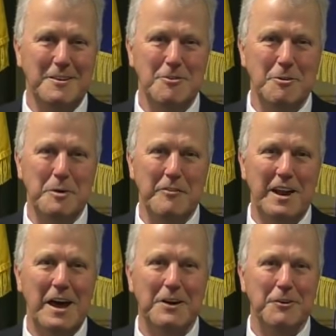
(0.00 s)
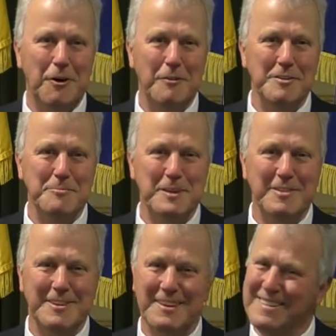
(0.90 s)
You're a bit of an archivist,
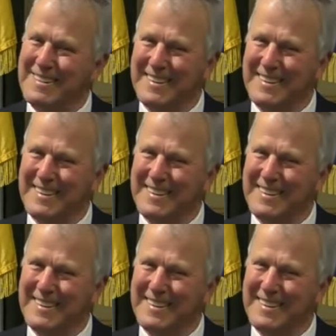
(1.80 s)
but